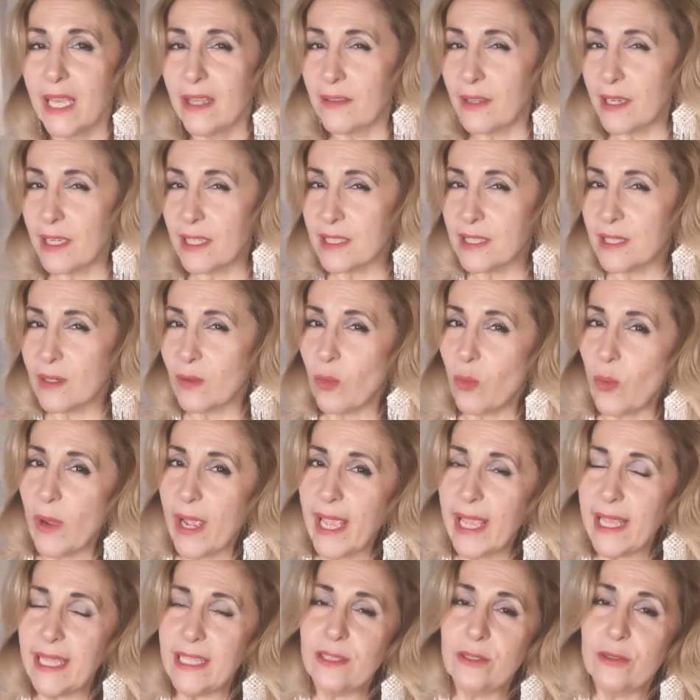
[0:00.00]
there's a
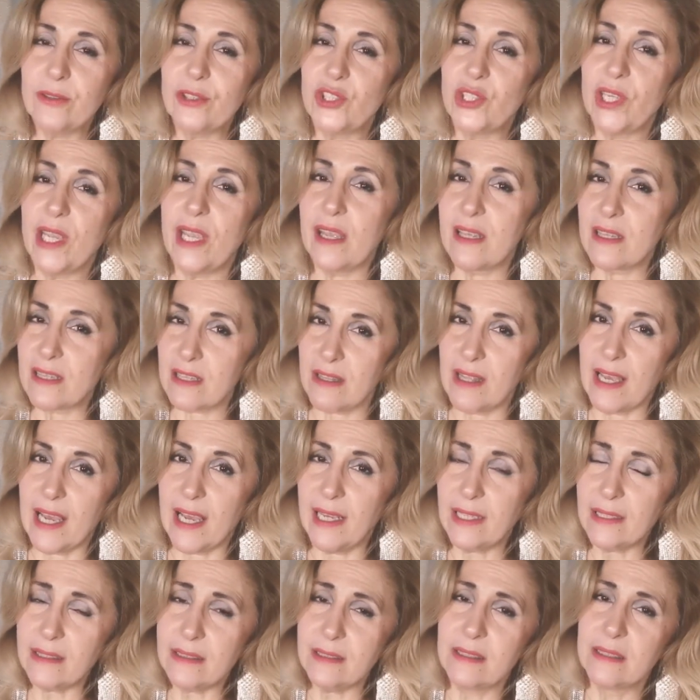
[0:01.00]
way to change
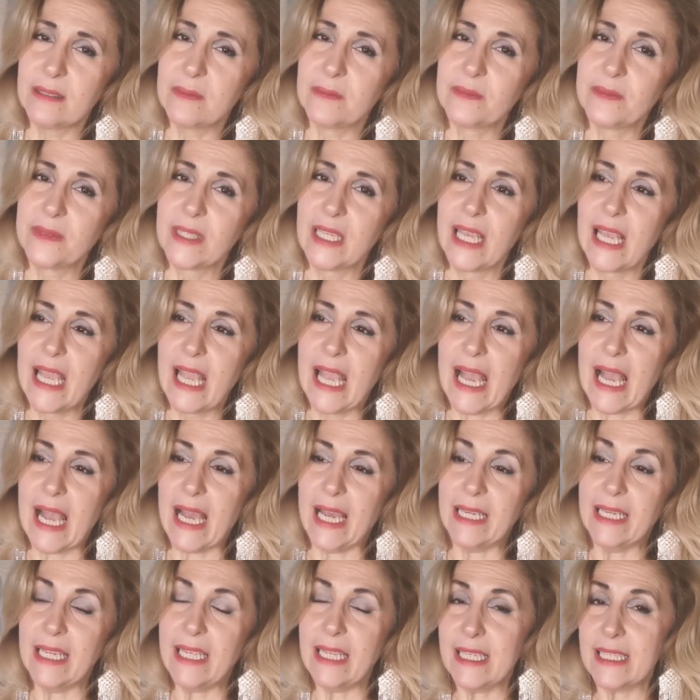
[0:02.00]
that,
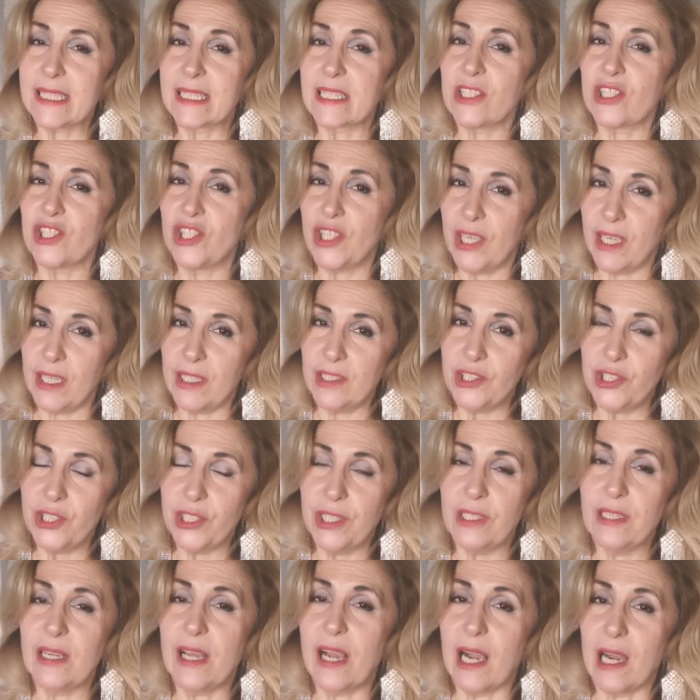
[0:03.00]
and it's
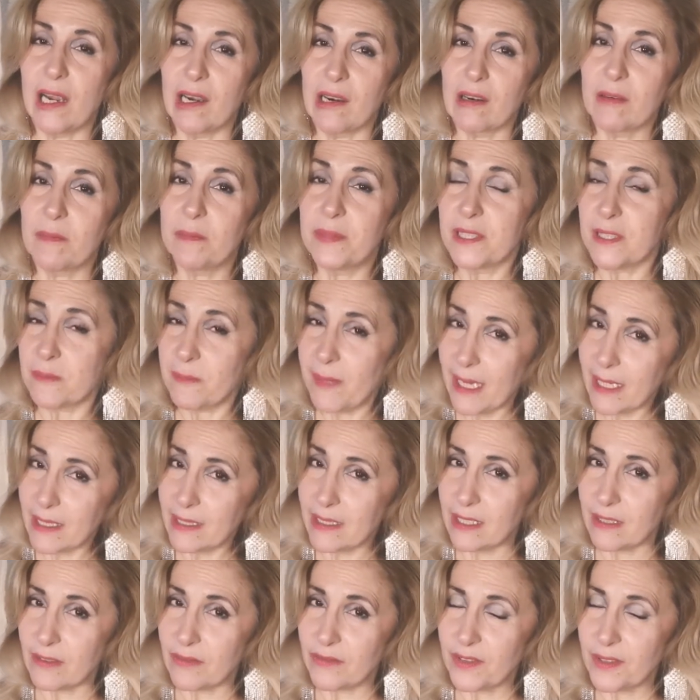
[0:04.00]
changing our
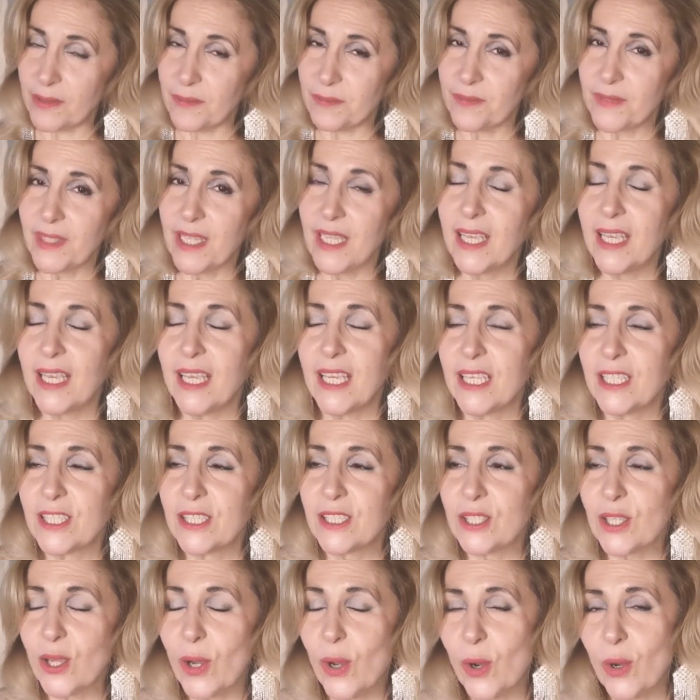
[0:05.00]
perspective.
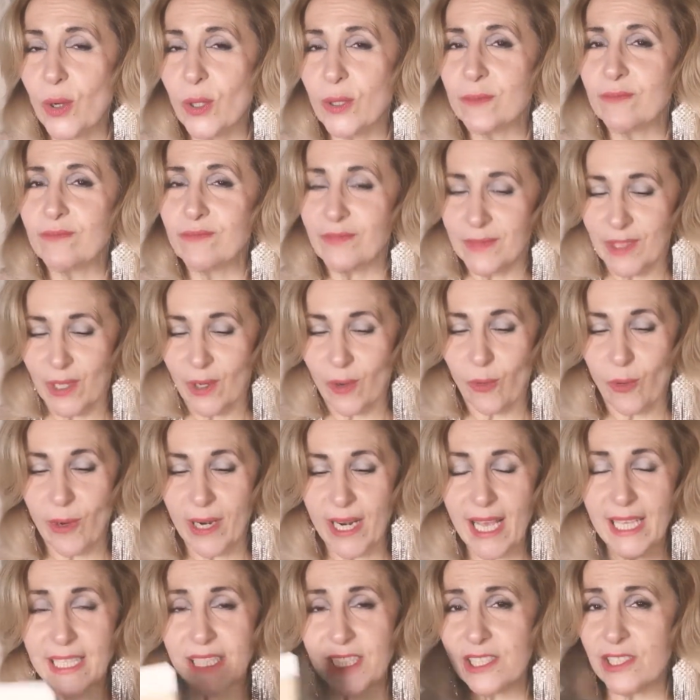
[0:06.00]
So
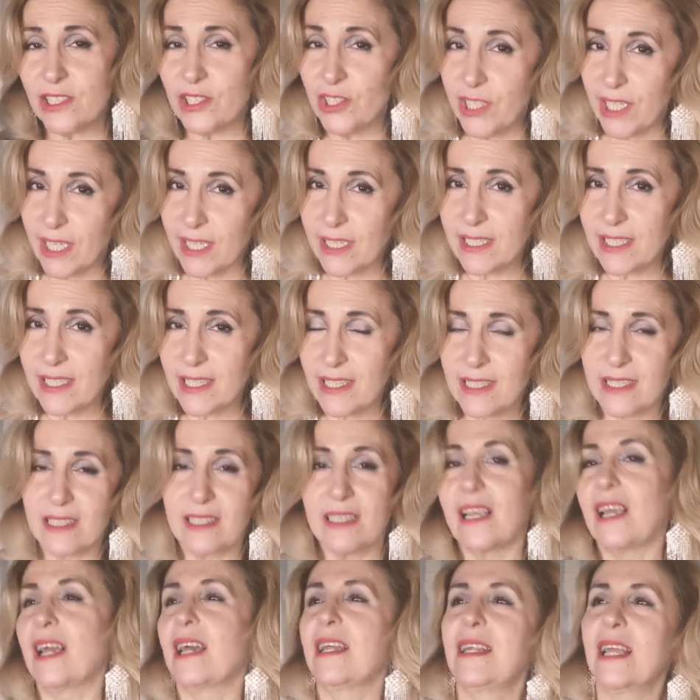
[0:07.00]
what I suggest,
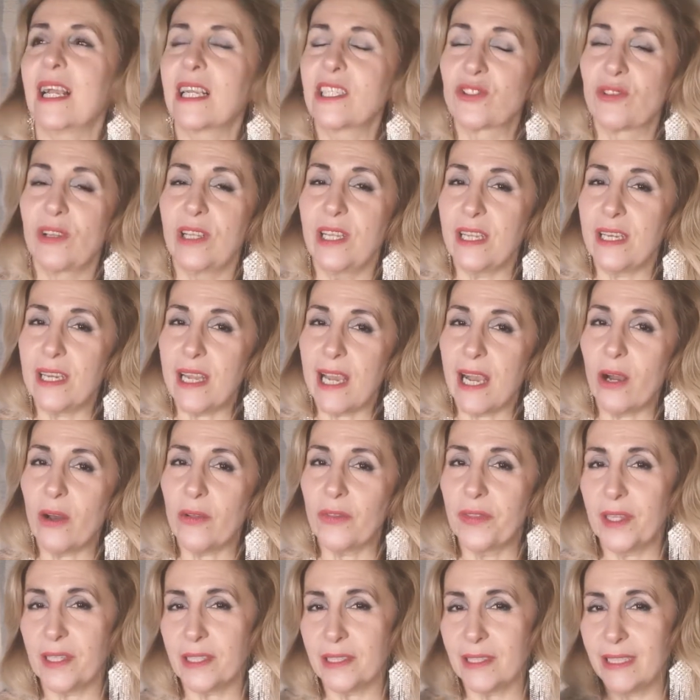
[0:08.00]
and actually now
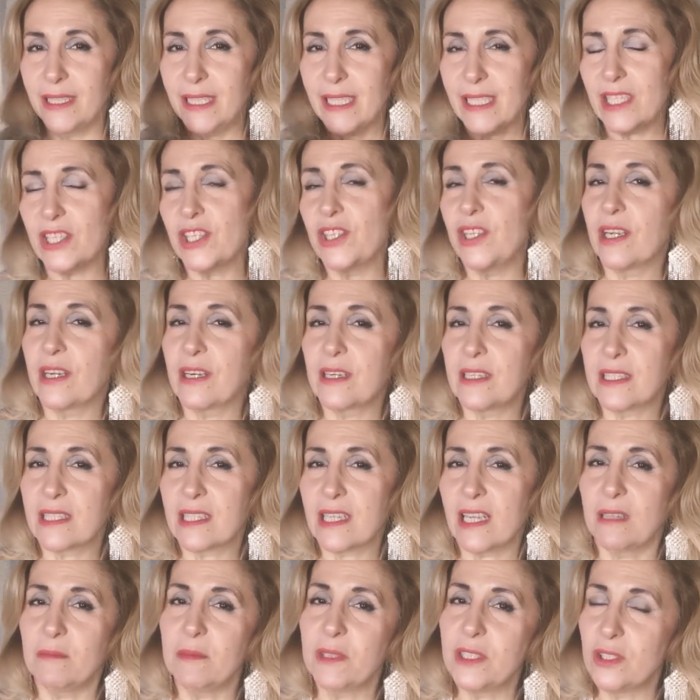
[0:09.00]
that this year is
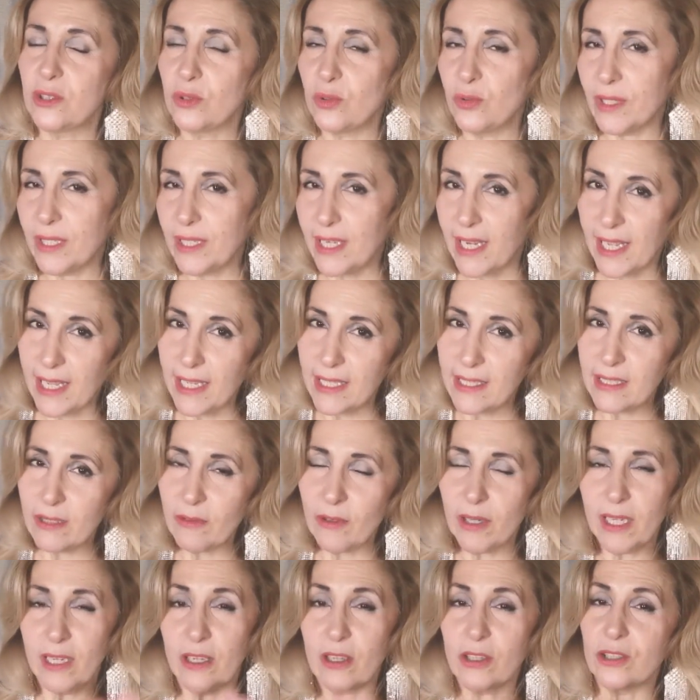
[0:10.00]
coming to an end,
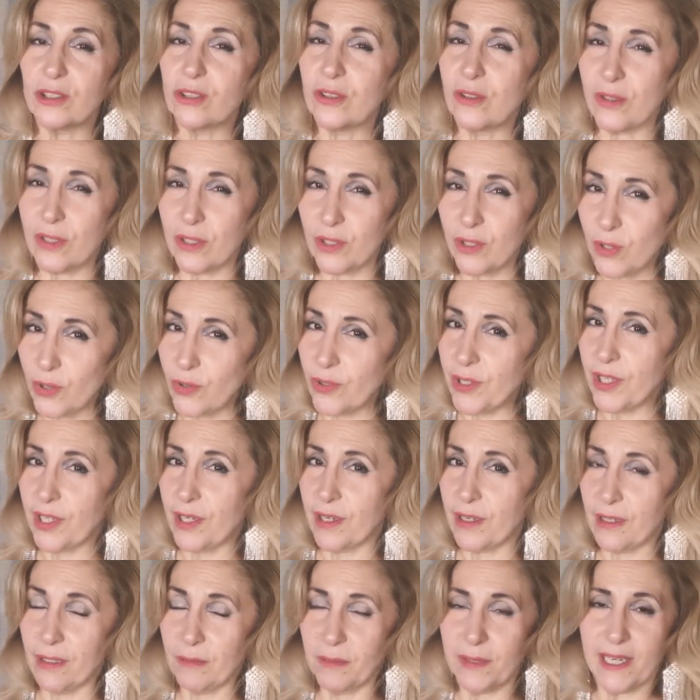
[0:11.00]
we're going to a new
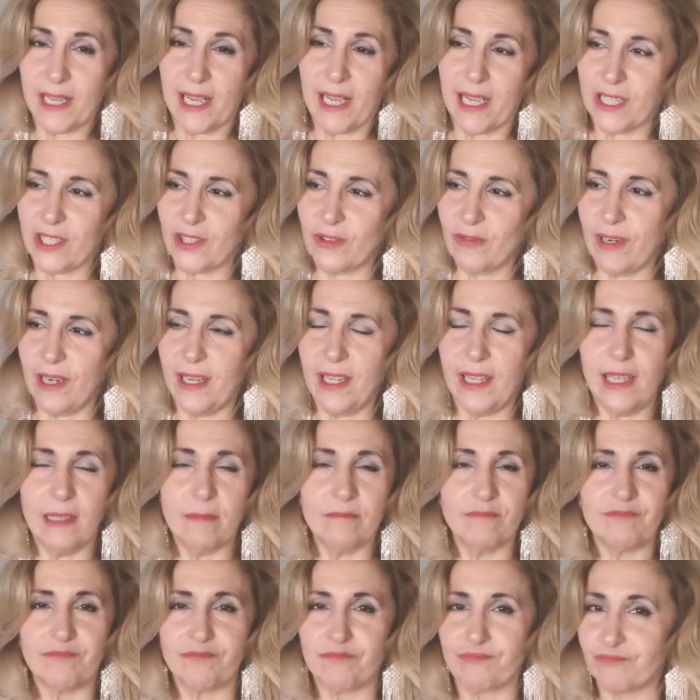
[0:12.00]
year, but
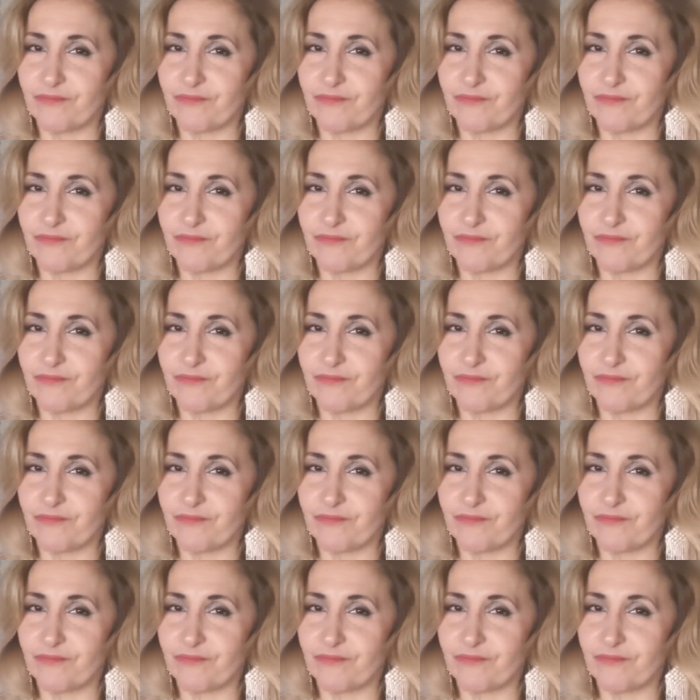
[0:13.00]
actually